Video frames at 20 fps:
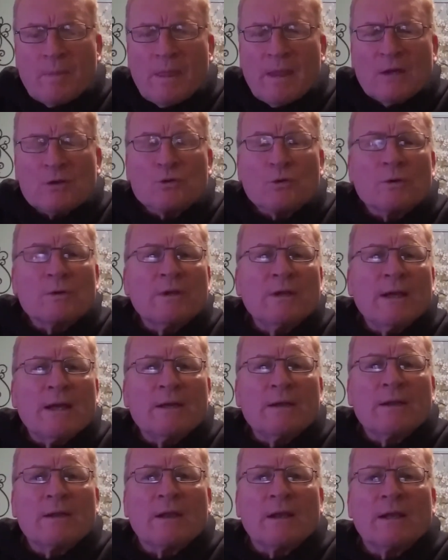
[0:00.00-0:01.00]
Toward the
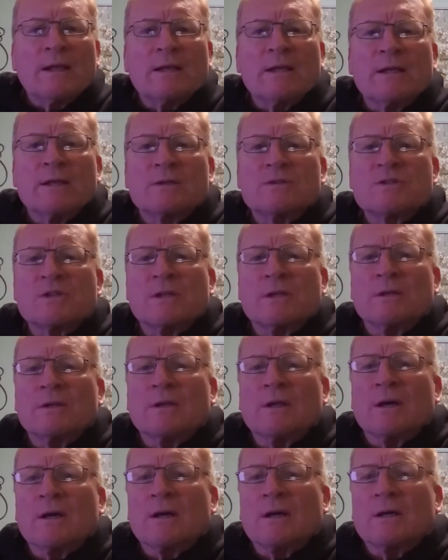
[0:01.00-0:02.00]
end of the lineage
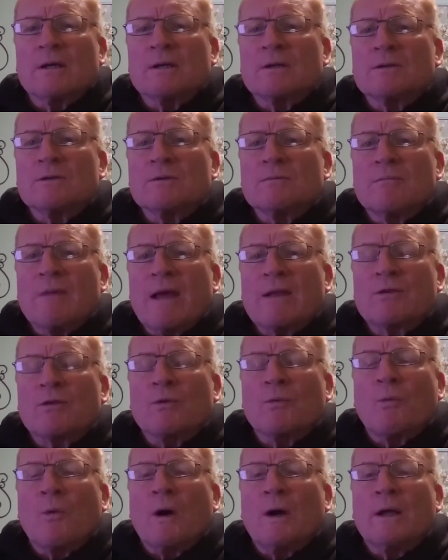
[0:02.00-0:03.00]
in uh,
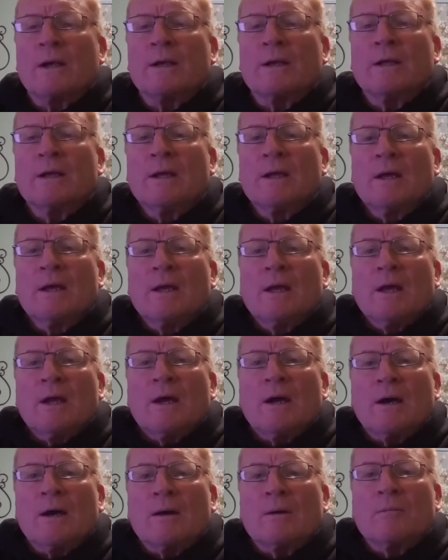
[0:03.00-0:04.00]
Matthew 1,
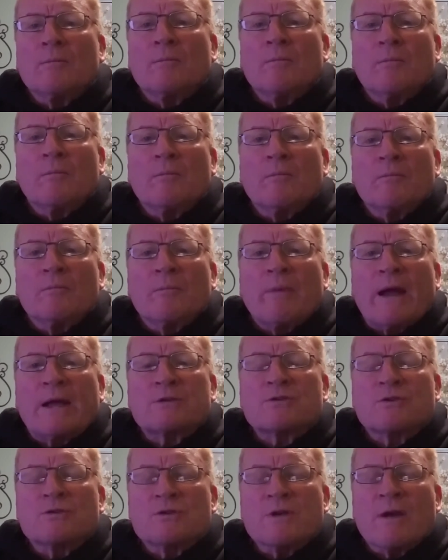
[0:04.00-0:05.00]

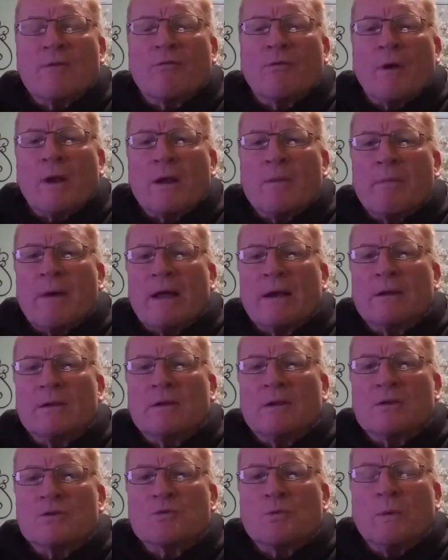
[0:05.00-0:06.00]
Pastor Jeff read about it
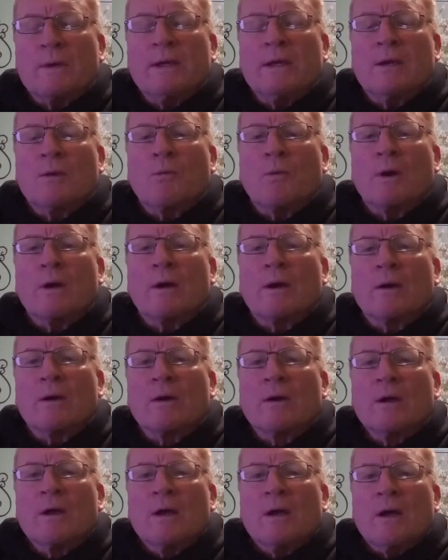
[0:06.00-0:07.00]
this week
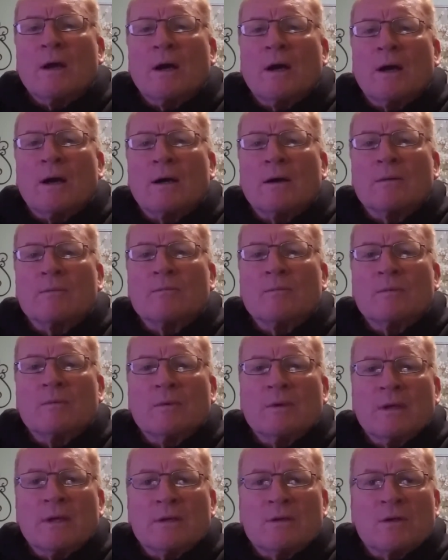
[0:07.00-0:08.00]
where
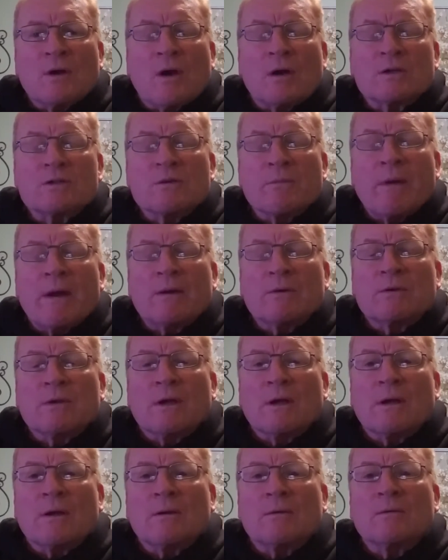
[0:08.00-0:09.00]
it talks about
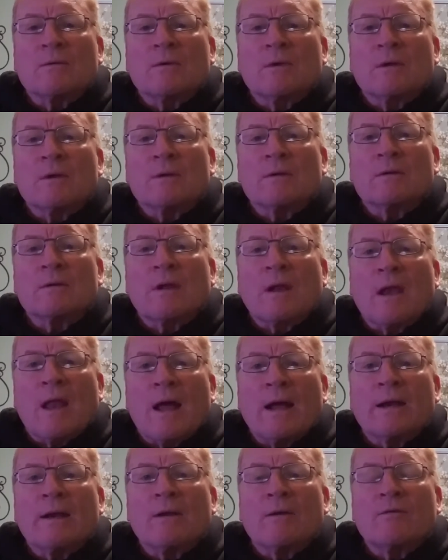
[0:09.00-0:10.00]
the
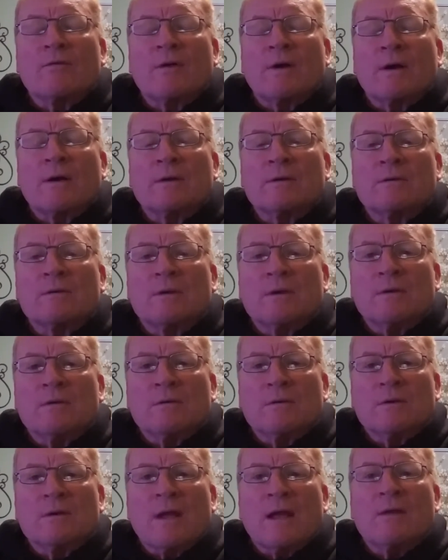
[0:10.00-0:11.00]
line of
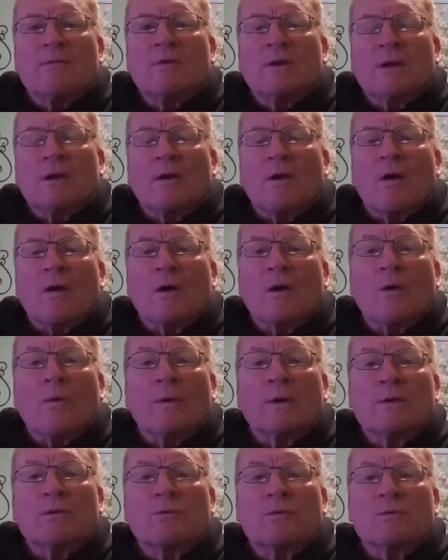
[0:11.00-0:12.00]
David and all
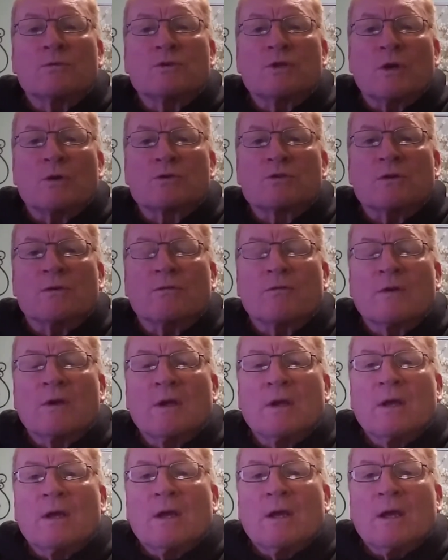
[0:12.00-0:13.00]
going through Joseph.
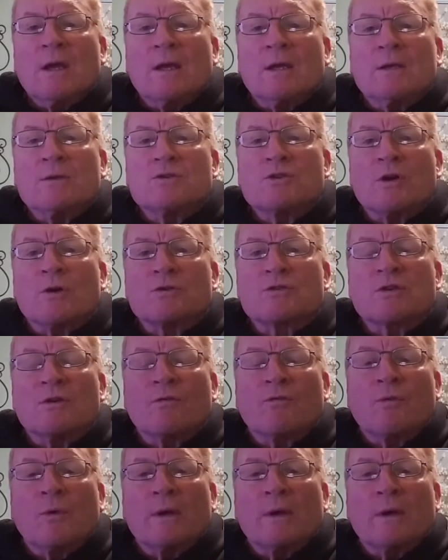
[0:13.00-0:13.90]
And Joseph, when